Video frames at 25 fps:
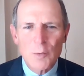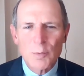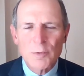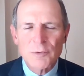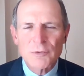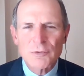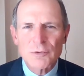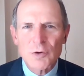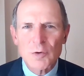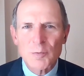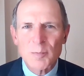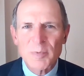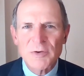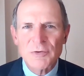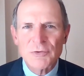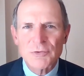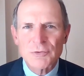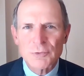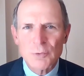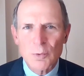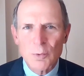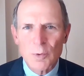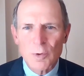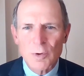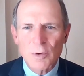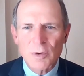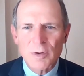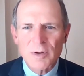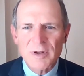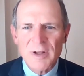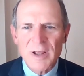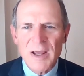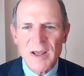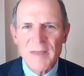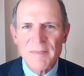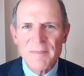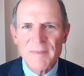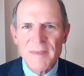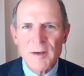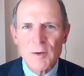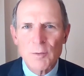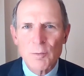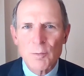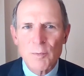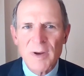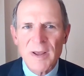which could be stored and then